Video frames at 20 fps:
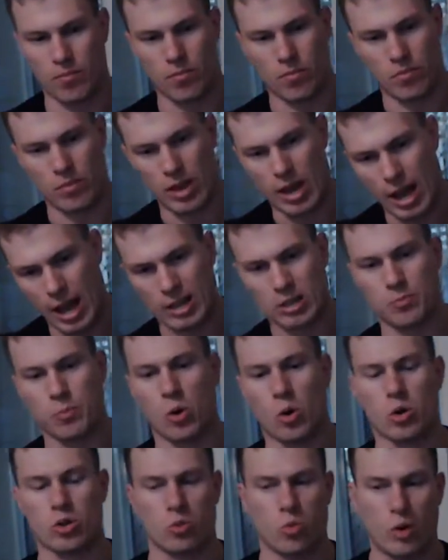
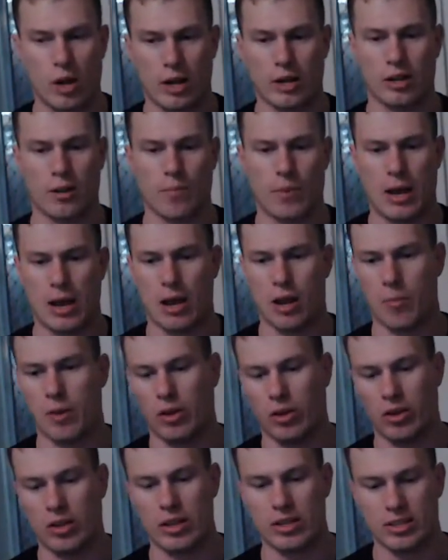Xbox One
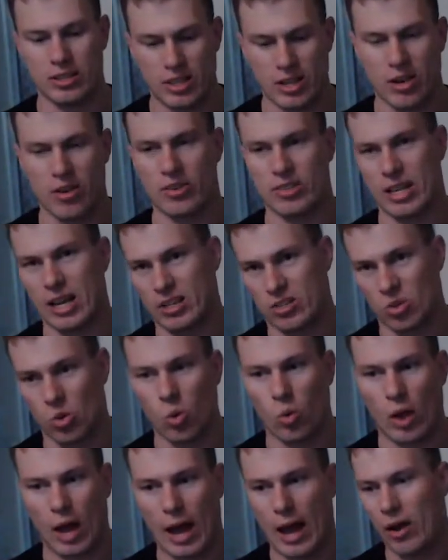compatibility, Series X, all
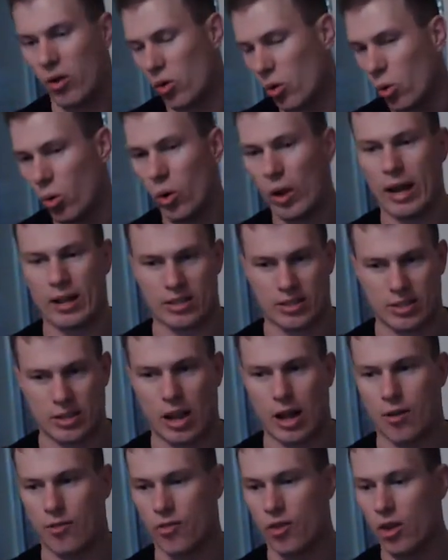that
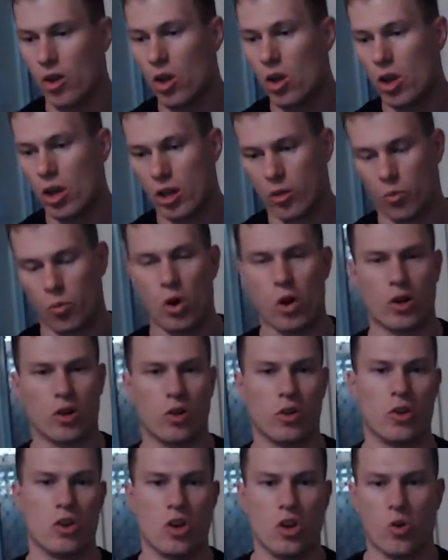stuff. Work
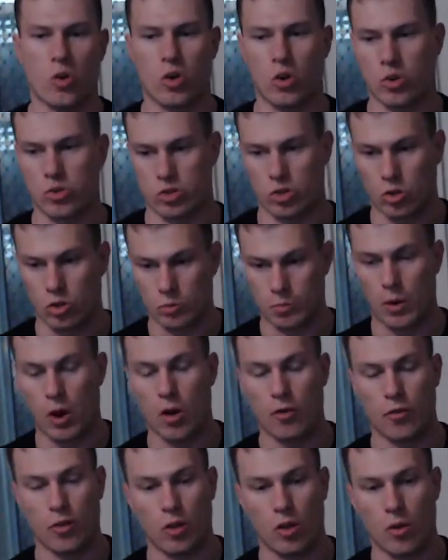on newer consoles,
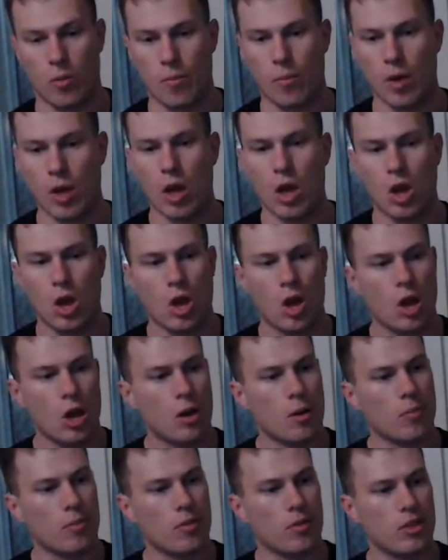both of them.
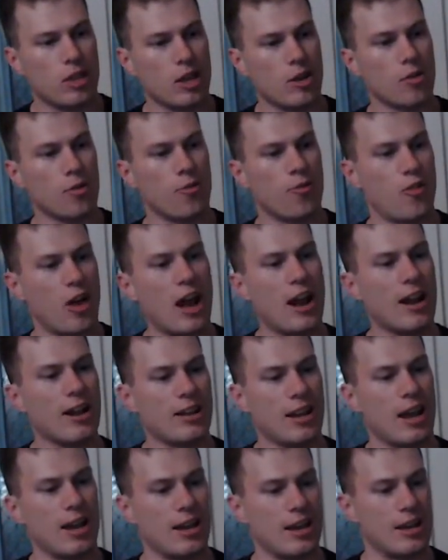Thing with
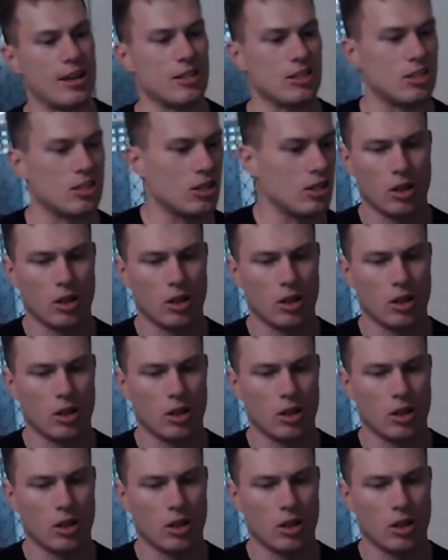Fanatec is,